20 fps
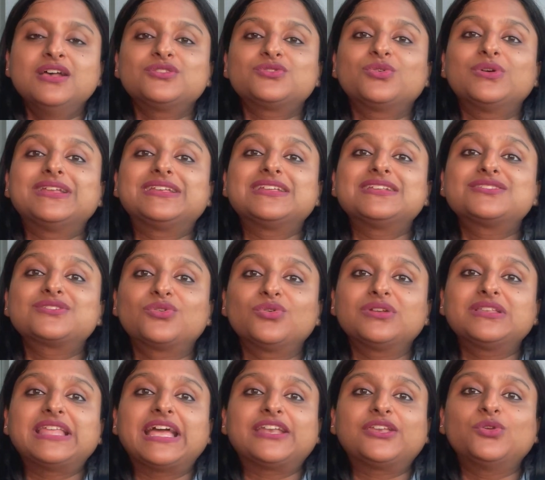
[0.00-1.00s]
So it is
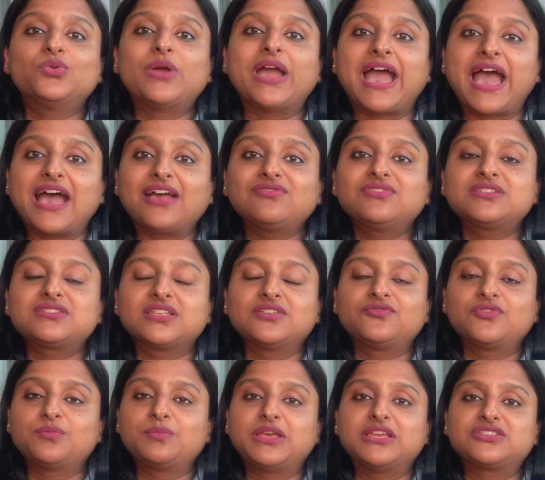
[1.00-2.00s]
good that you have this
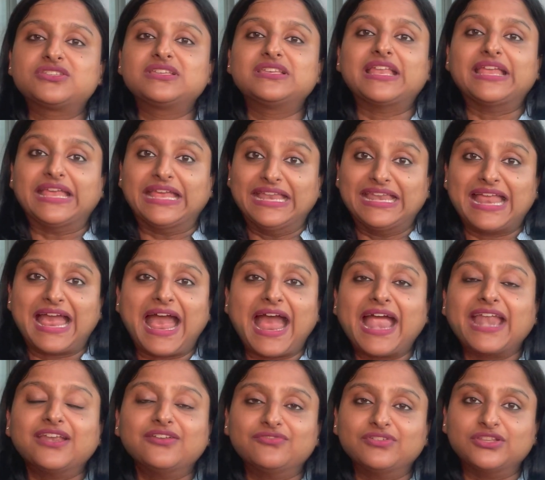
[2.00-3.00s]
information in
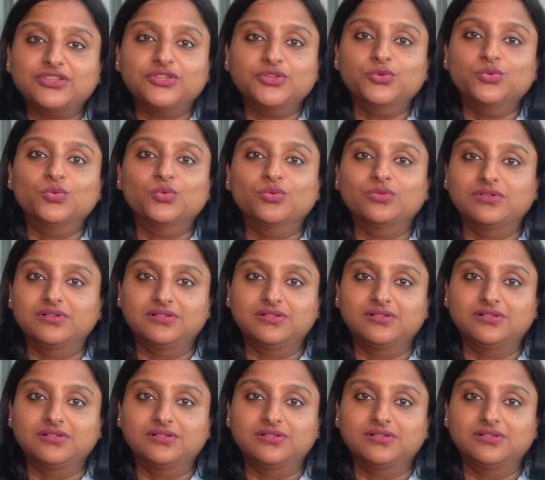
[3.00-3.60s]
hand with you.